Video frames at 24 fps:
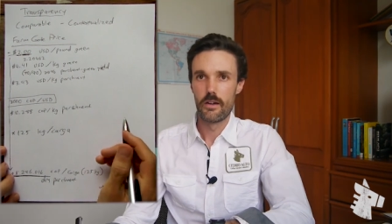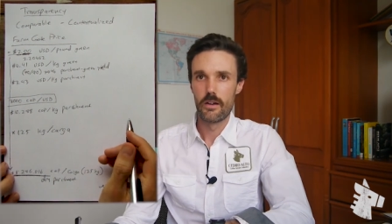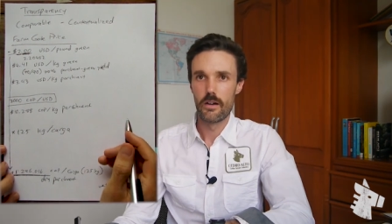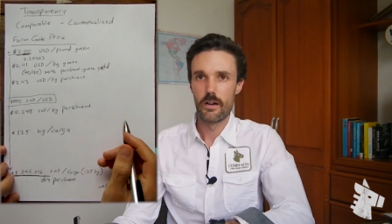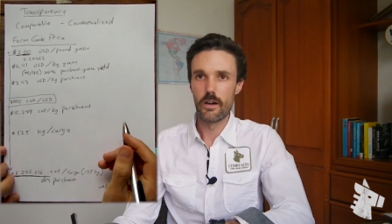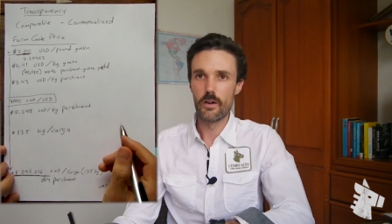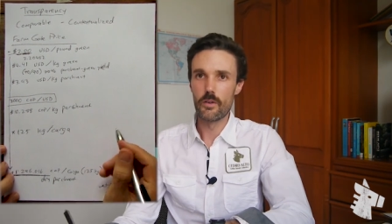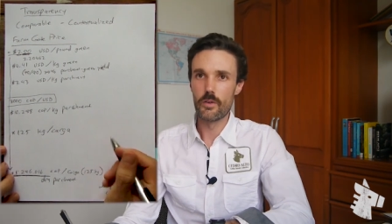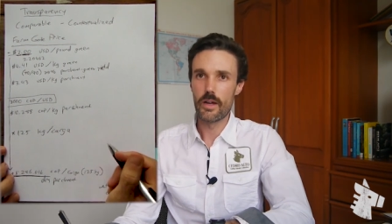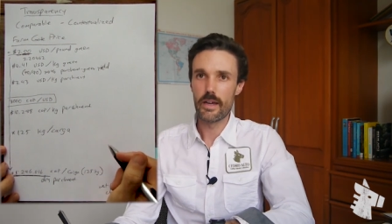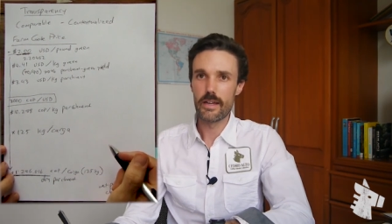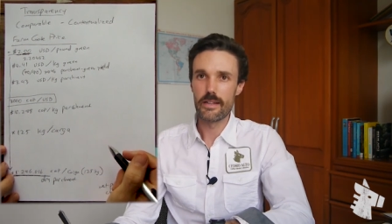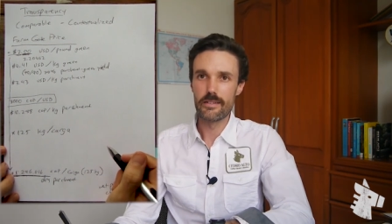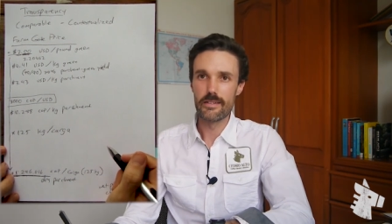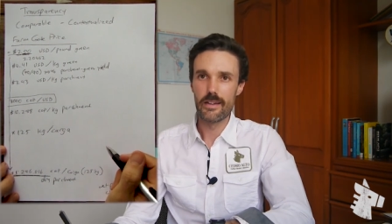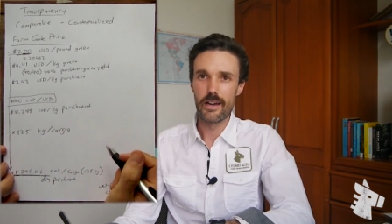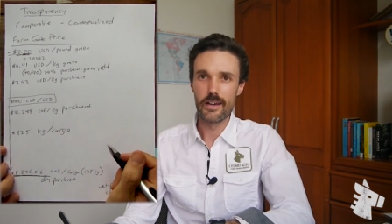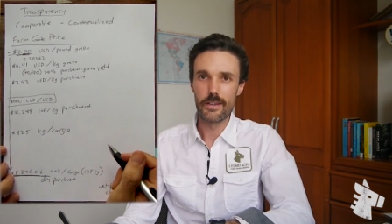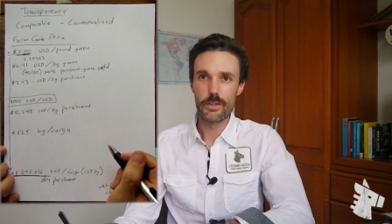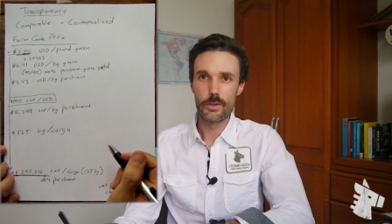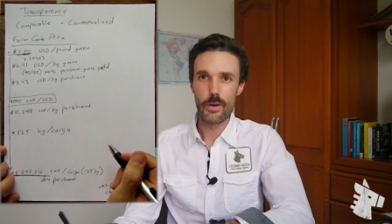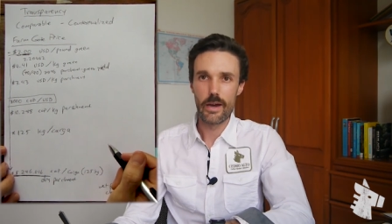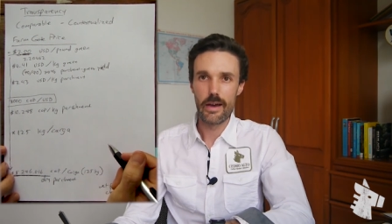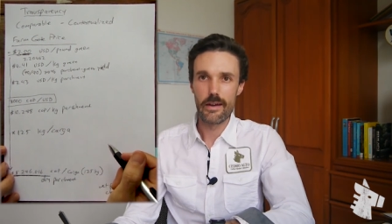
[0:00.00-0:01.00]
All right, now
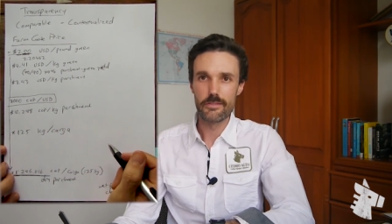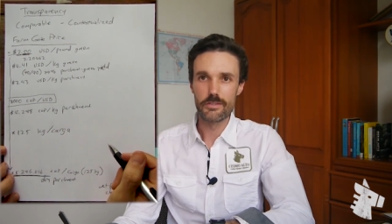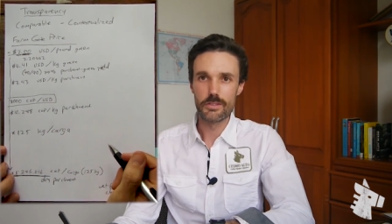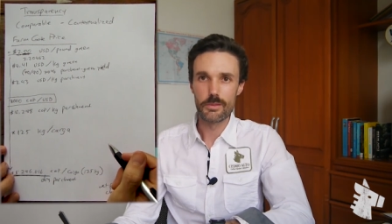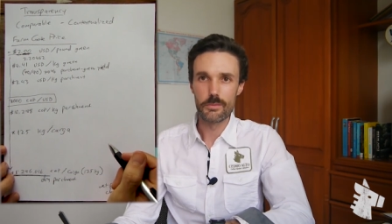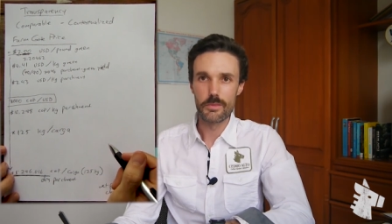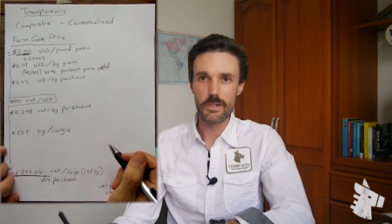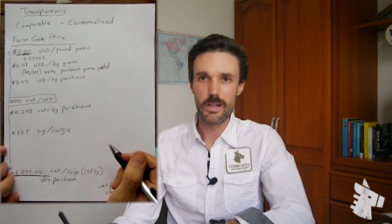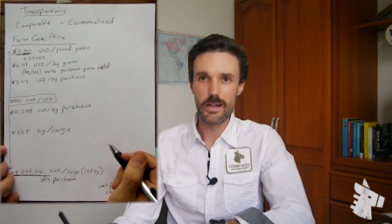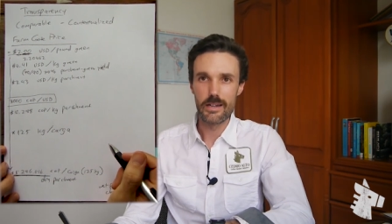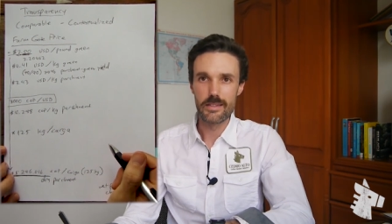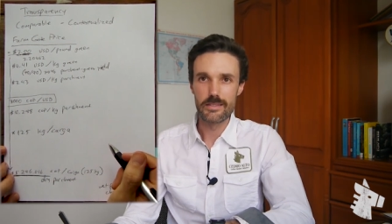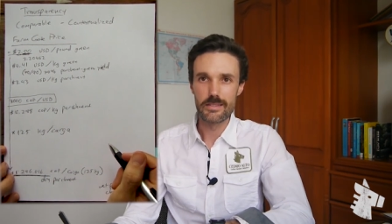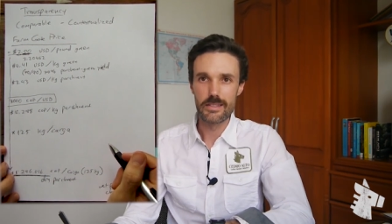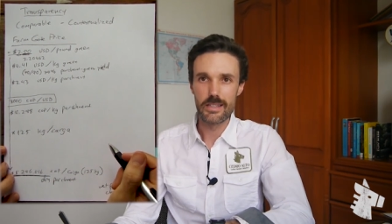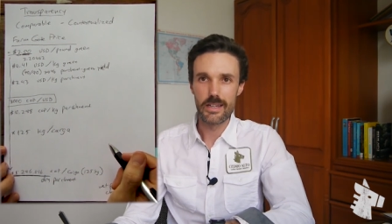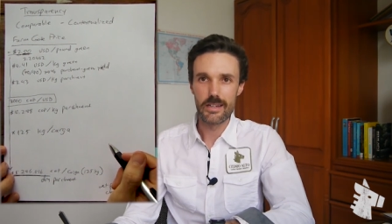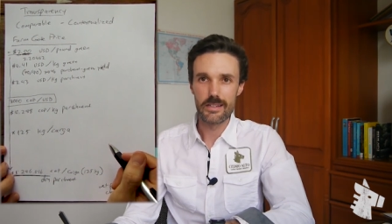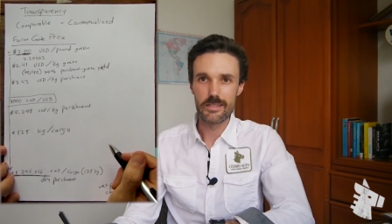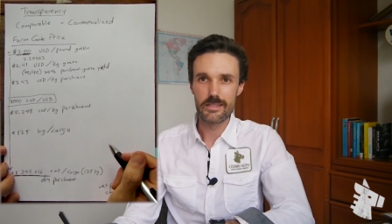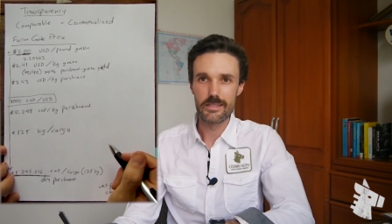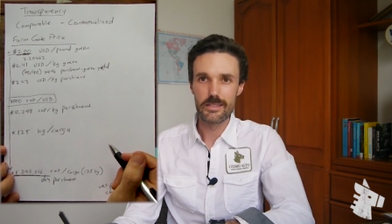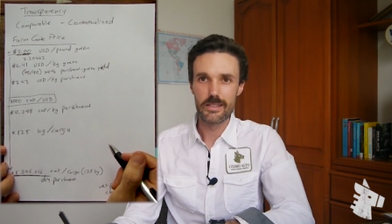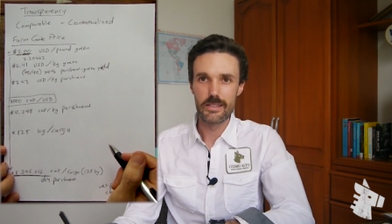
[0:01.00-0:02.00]
you have some
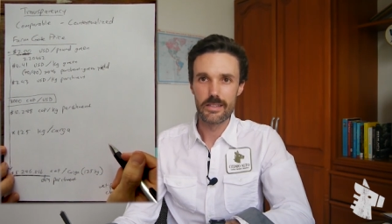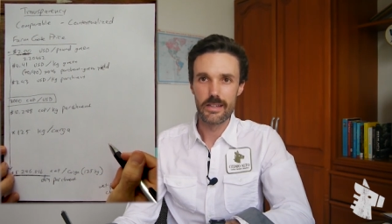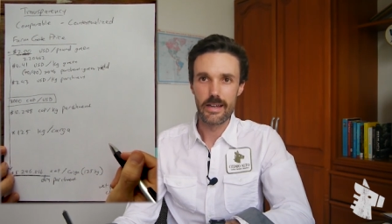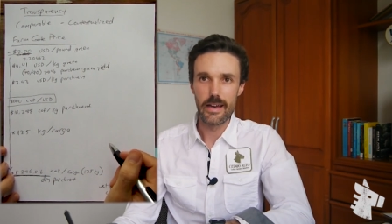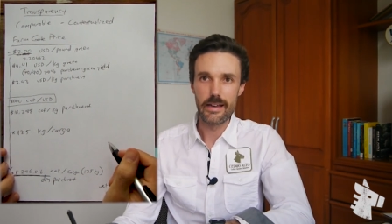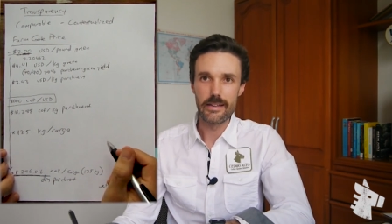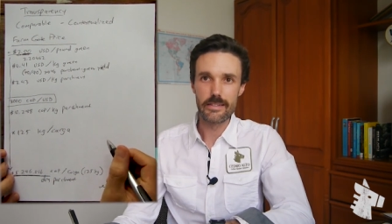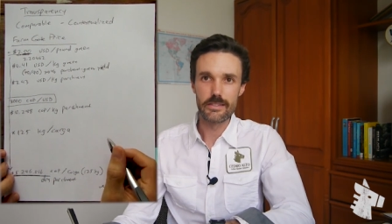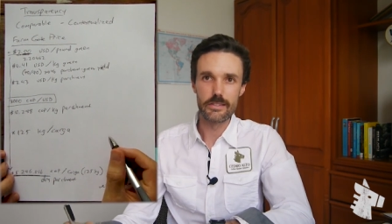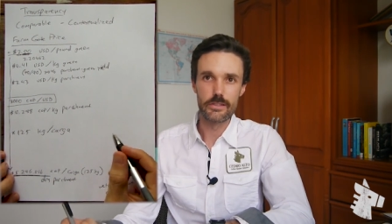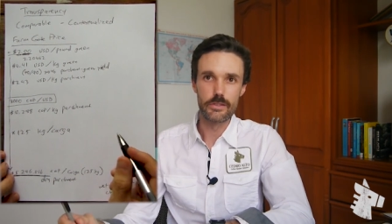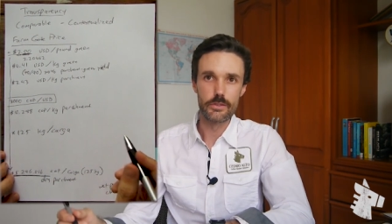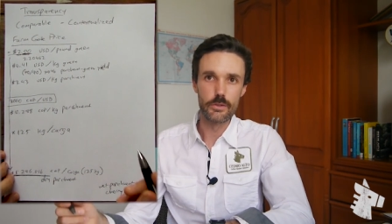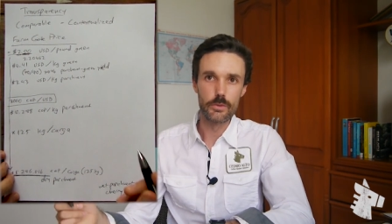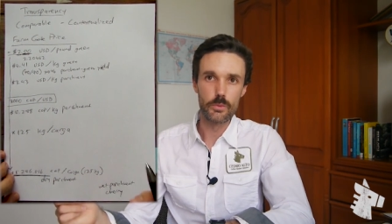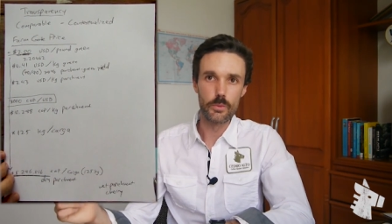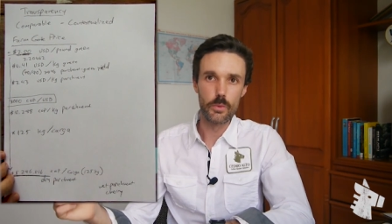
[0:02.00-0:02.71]
context as to